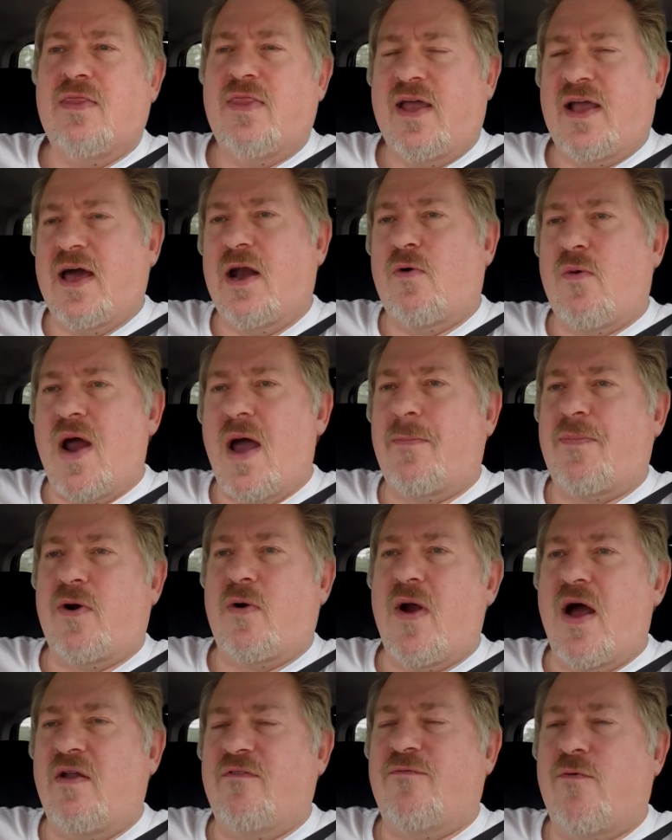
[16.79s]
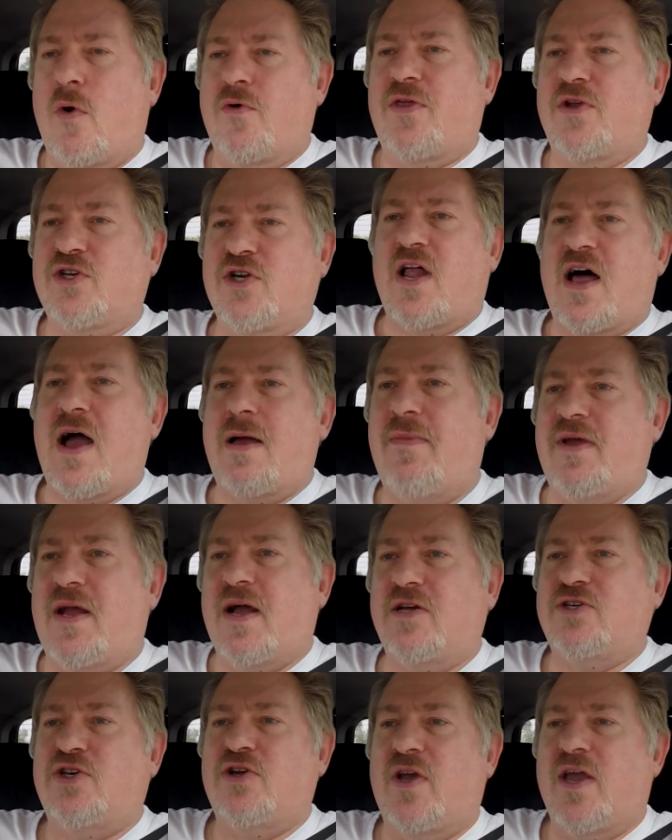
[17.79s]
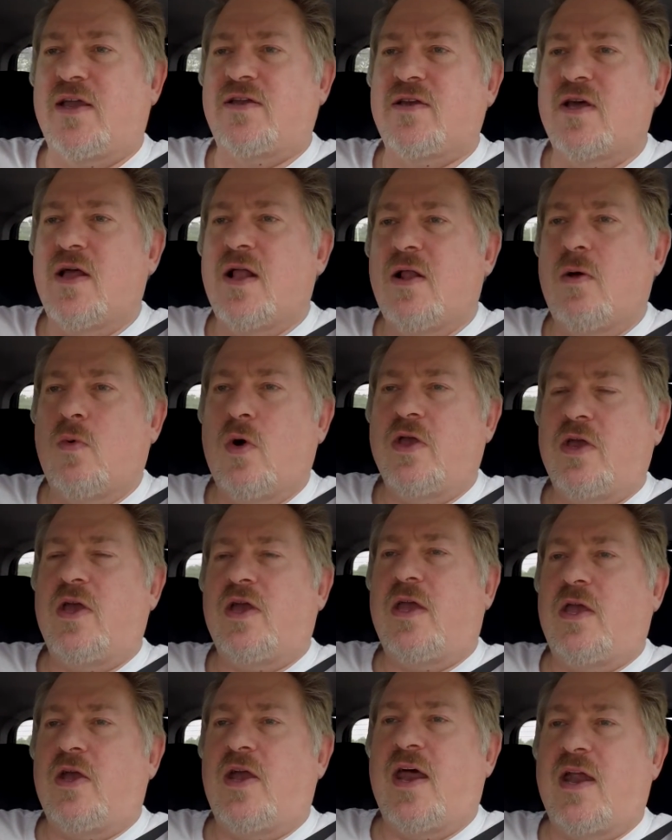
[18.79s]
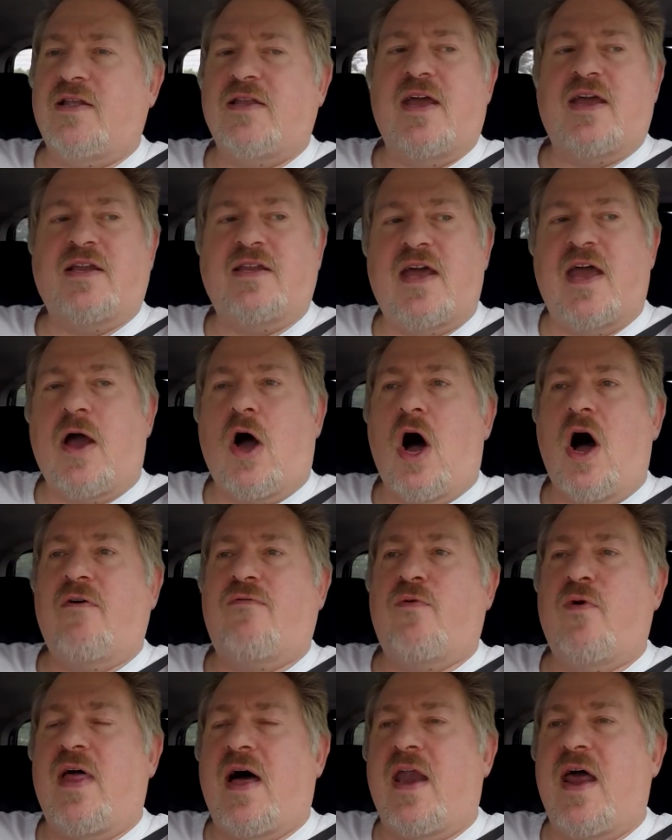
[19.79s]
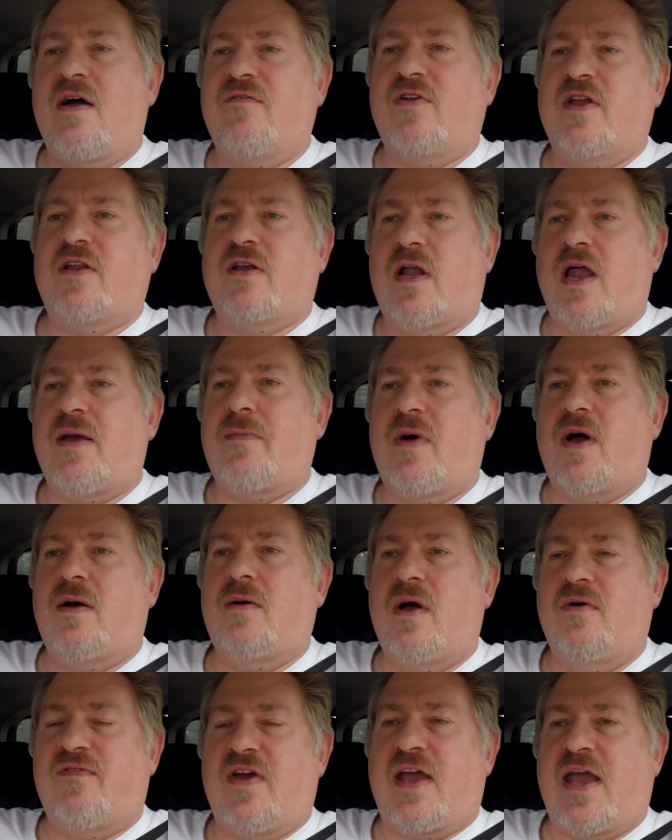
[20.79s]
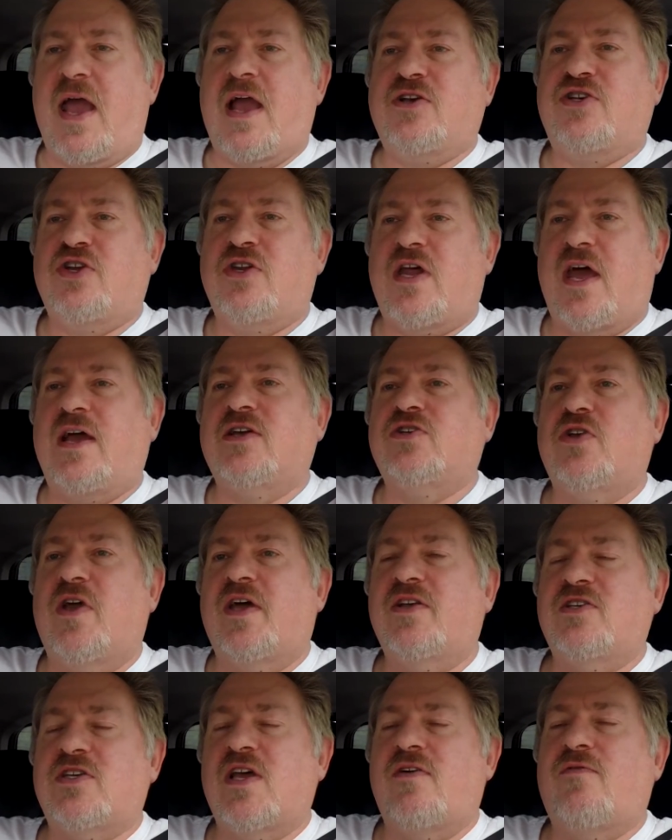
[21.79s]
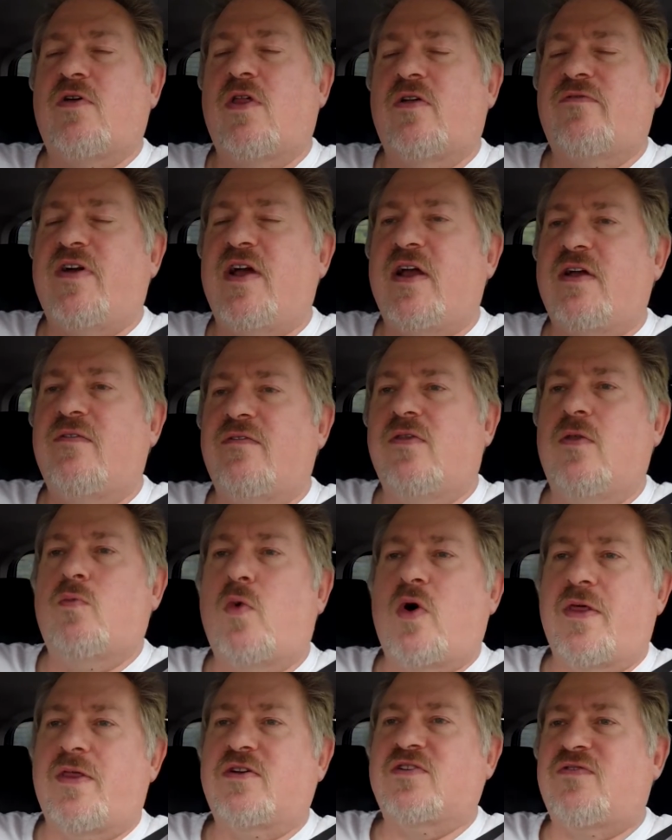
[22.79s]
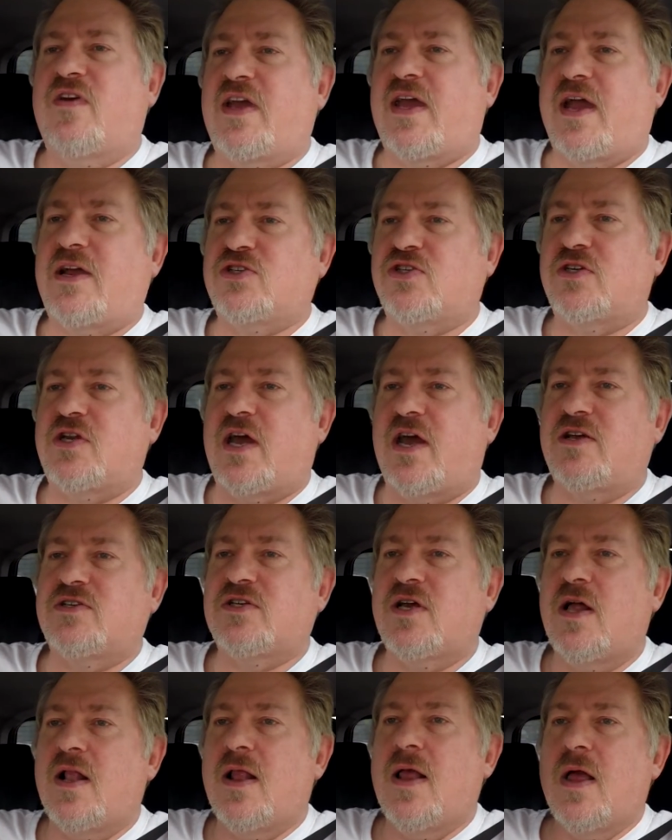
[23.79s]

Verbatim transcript: They kind of wrap it around 4th of July because you get, well, you, you get to take a day off without having to claim a, a vacation day, so you get to save one of, the, one of those vacation days.